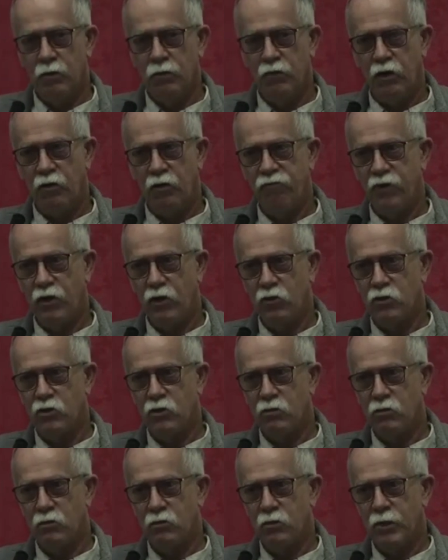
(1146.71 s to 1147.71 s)
They felt
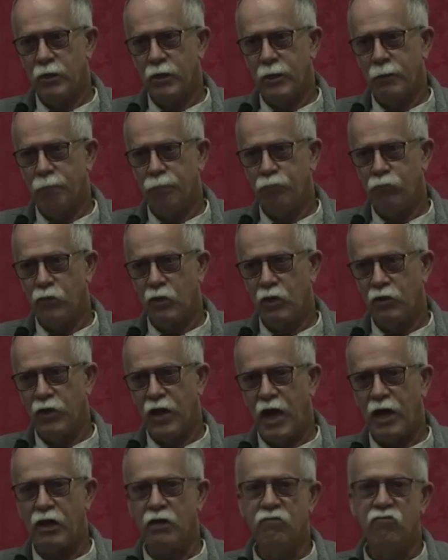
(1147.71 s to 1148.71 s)
a
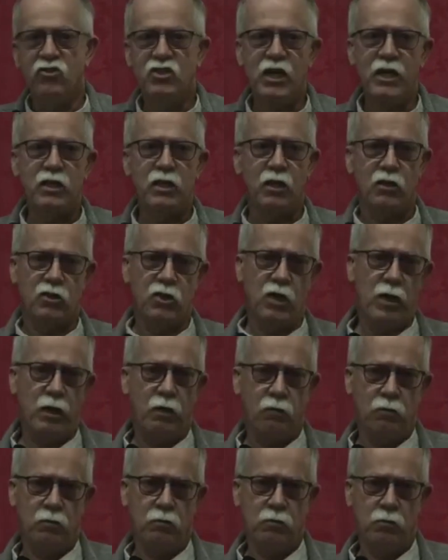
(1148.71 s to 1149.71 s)
lack of
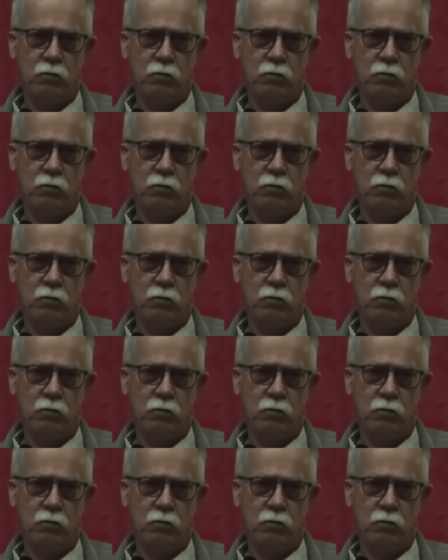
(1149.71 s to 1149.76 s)
dignity